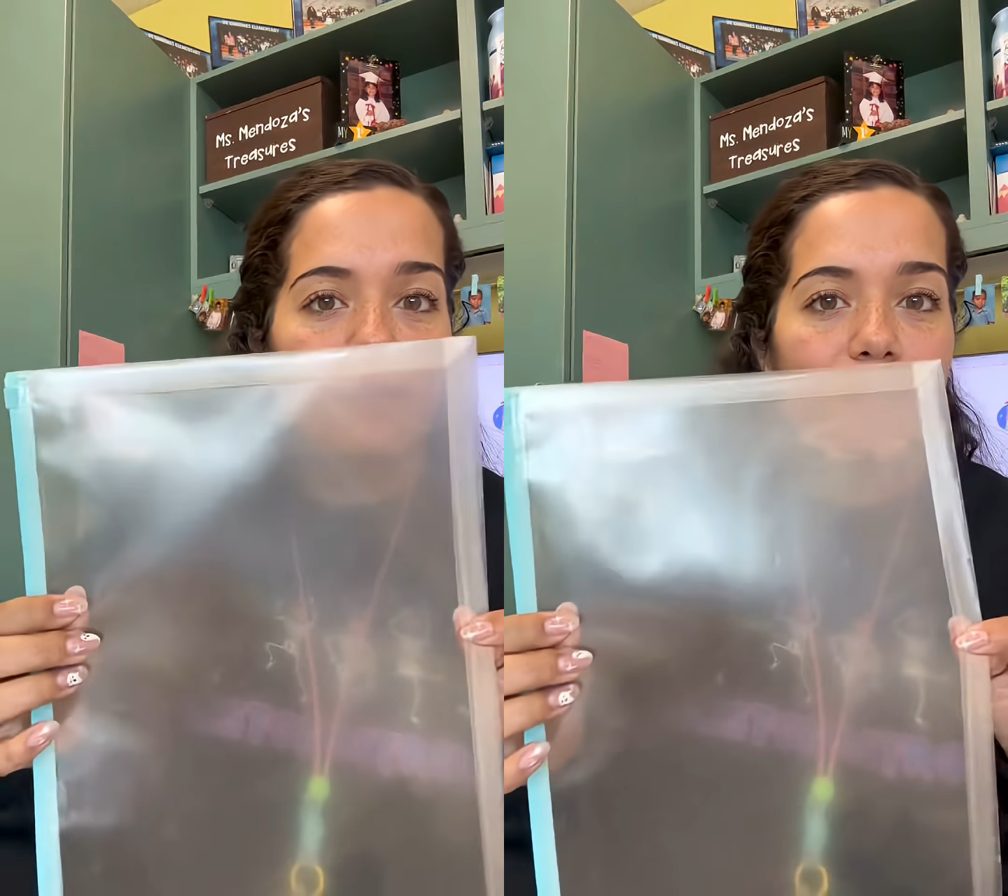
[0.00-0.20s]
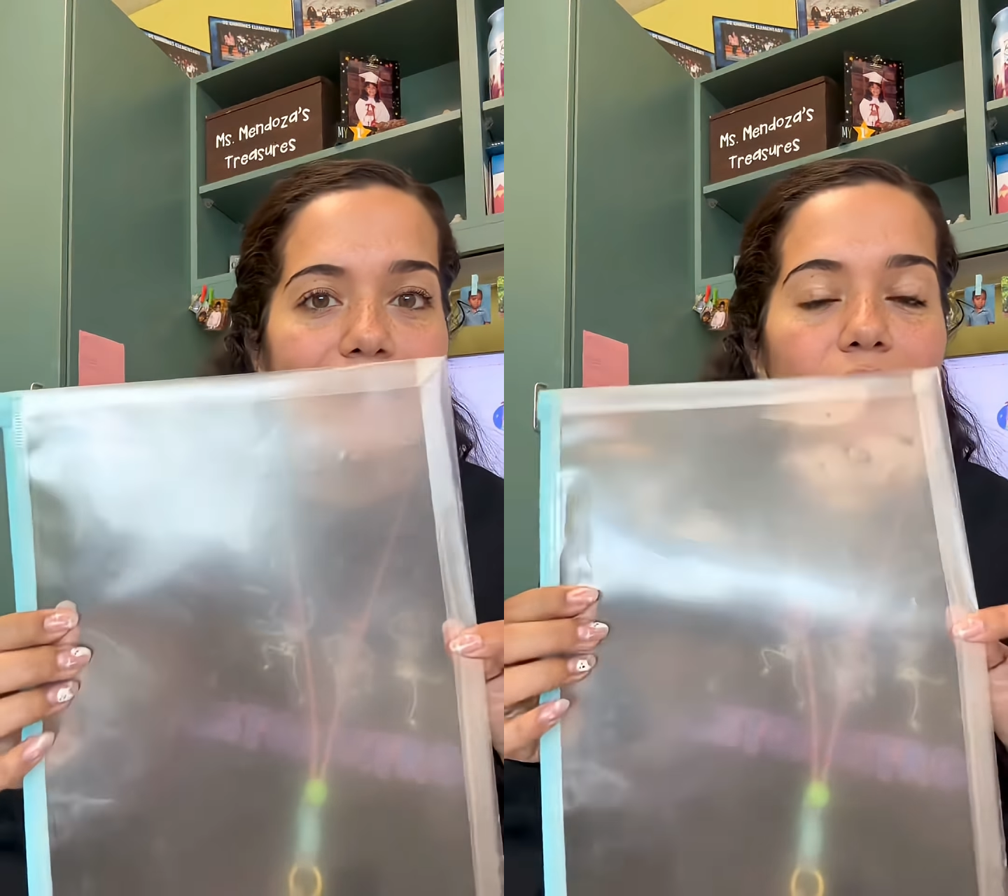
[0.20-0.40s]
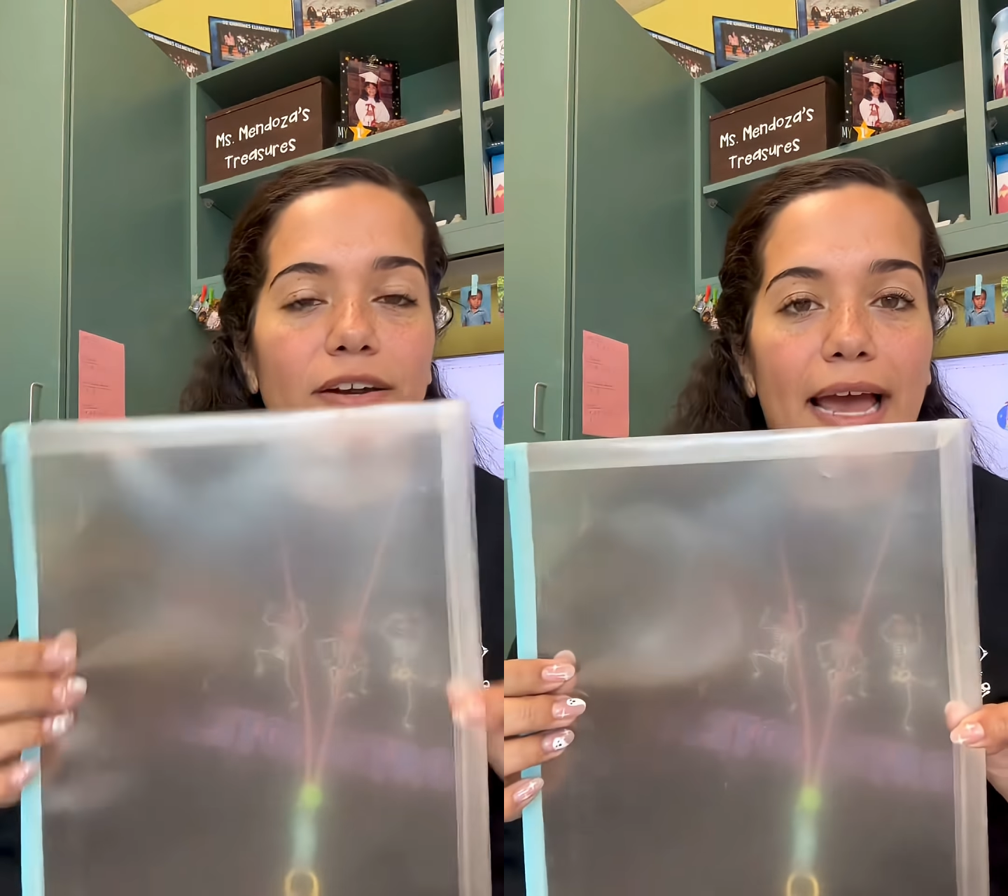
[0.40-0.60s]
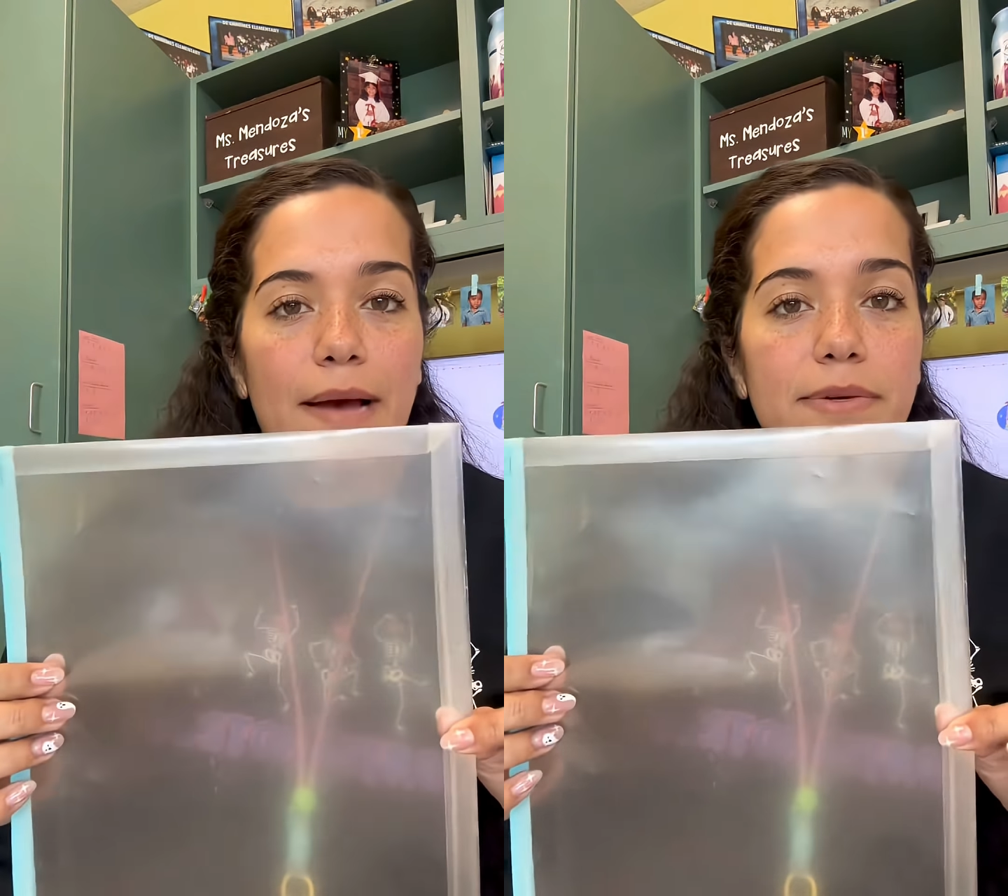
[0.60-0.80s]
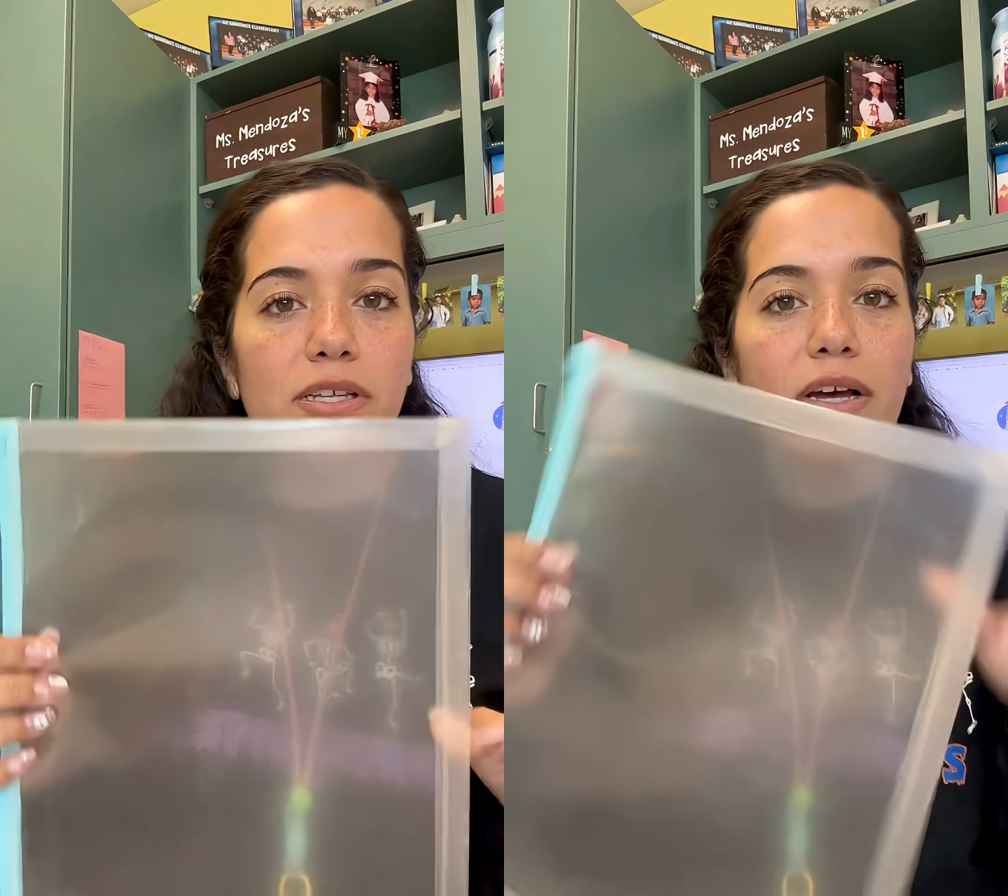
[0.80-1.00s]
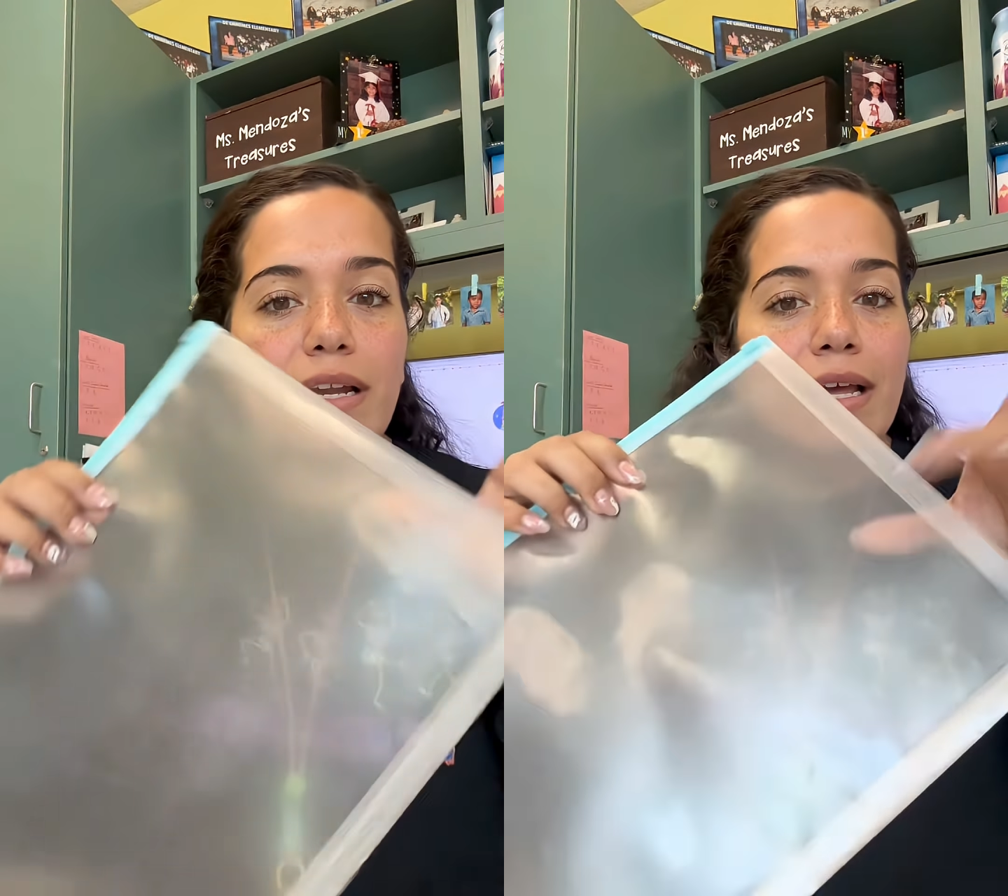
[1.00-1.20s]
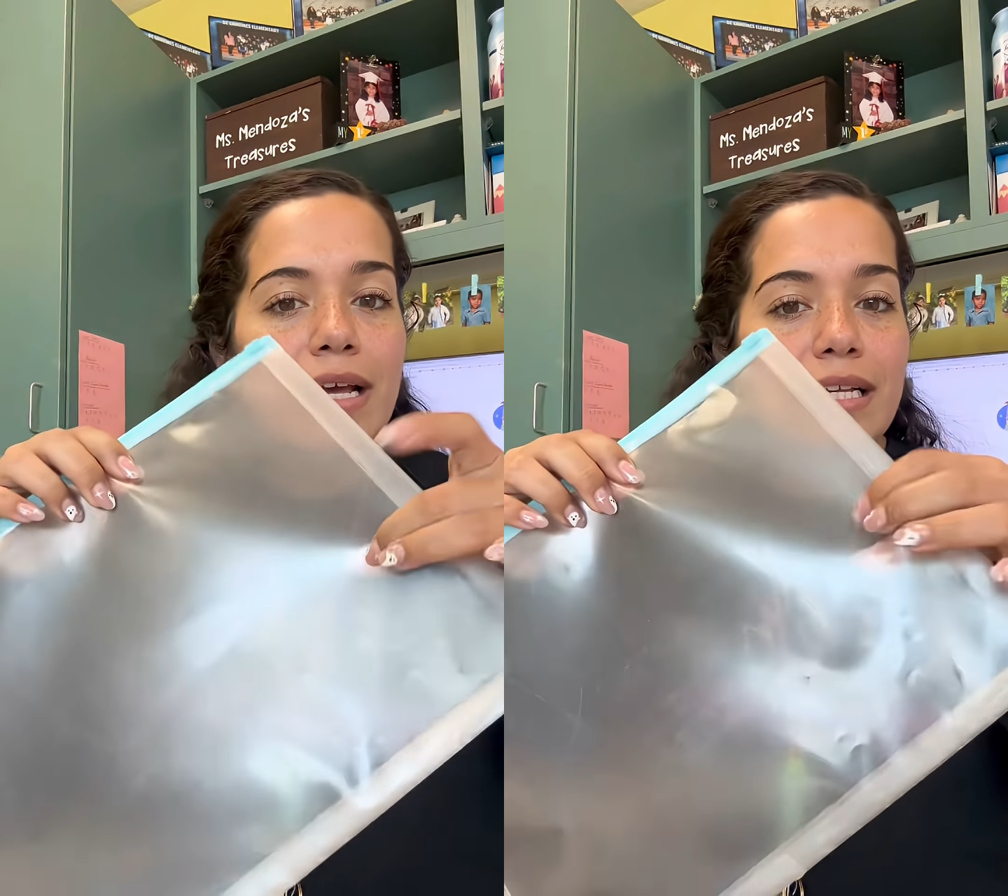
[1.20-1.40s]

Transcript: can find on Amazon.